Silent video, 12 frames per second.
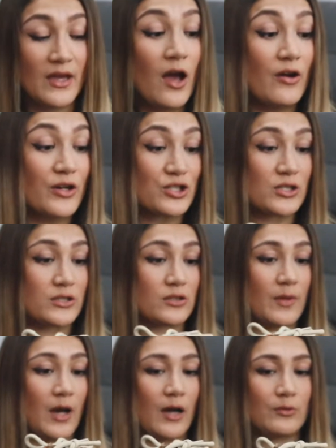They are actually
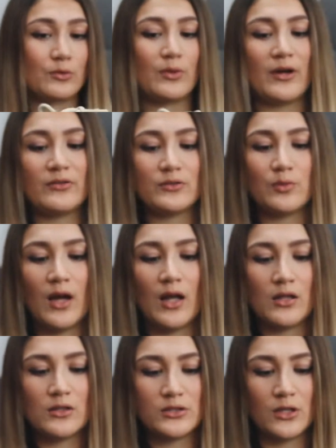something I would wear as
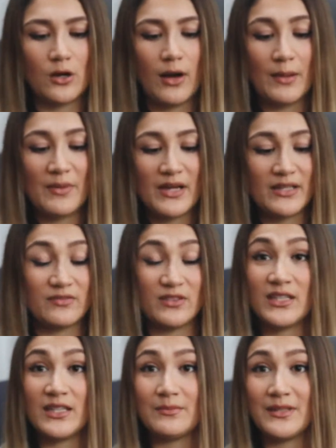well, so I might
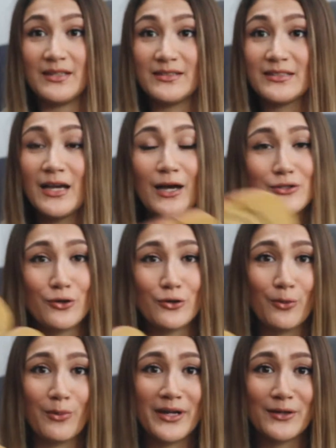even keep these. Don't
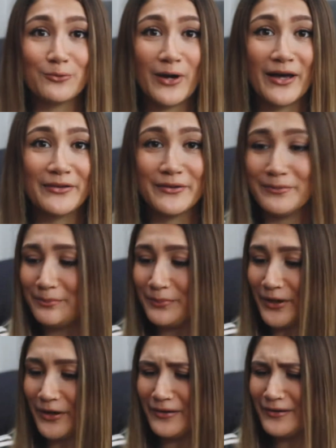know when I'd wear them,
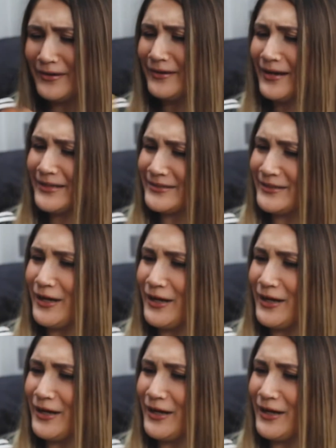but I don't